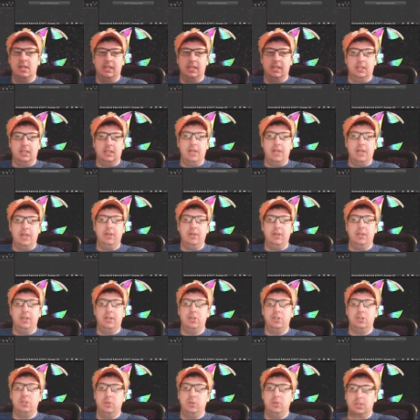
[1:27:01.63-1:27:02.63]
layering
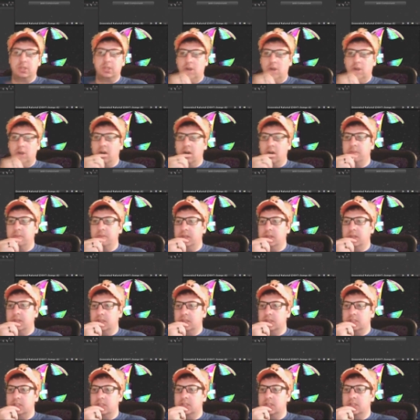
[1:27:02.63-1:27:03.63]
issue is hard
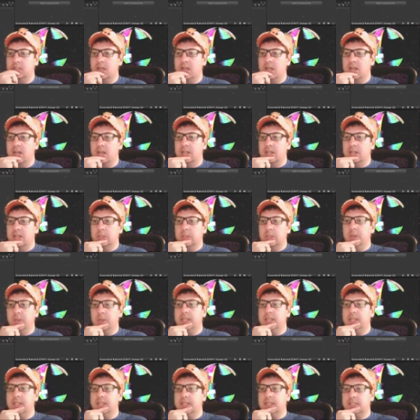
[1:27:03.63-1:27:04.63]
because the way
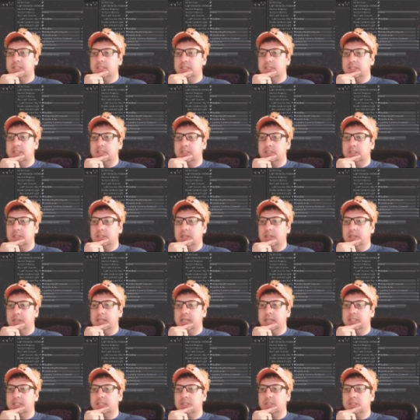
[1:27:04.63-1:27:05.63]
that this
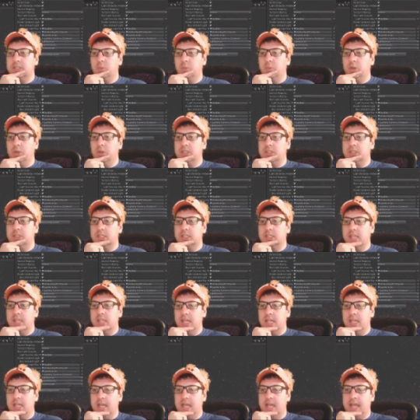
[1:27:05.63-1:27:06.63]
lighting system works is that
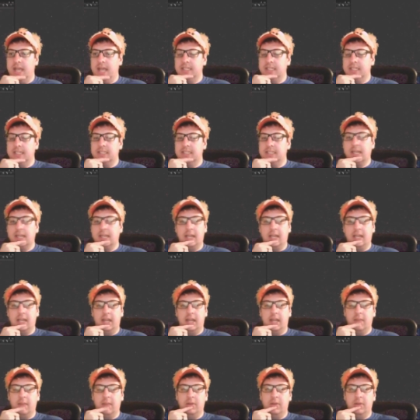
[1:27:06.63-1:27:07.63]
it has a second
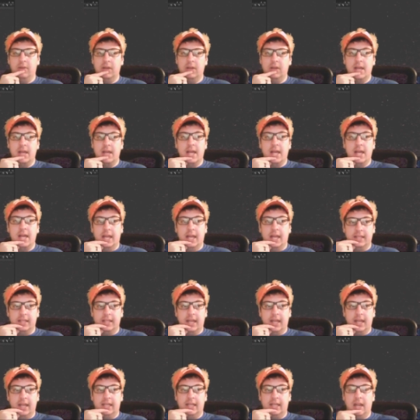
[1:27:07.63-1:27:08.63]
camera, and
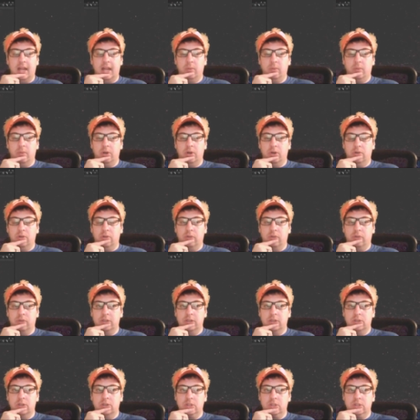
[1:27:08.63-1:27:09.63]
that camera
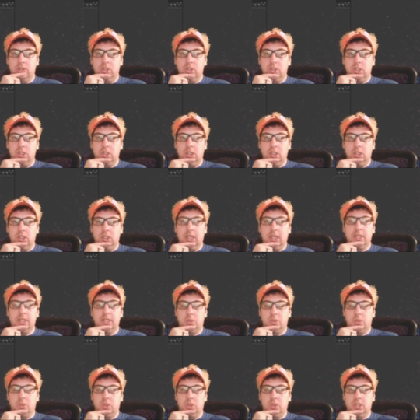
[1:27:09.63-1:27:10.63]
renders light
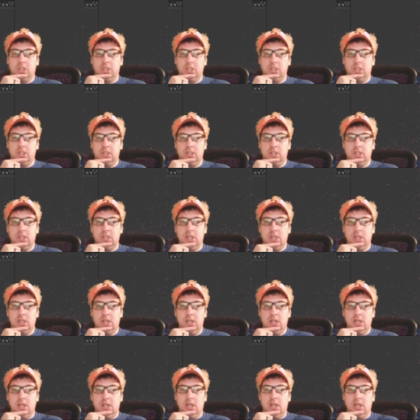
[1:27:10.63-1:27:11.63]
sources,
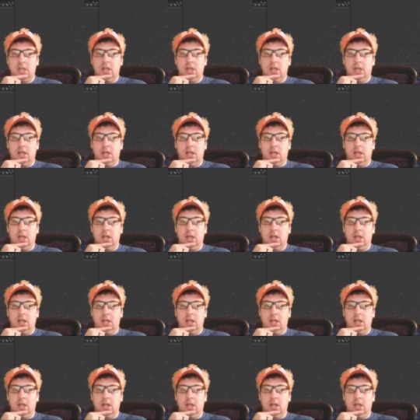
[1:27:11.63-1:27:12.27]
I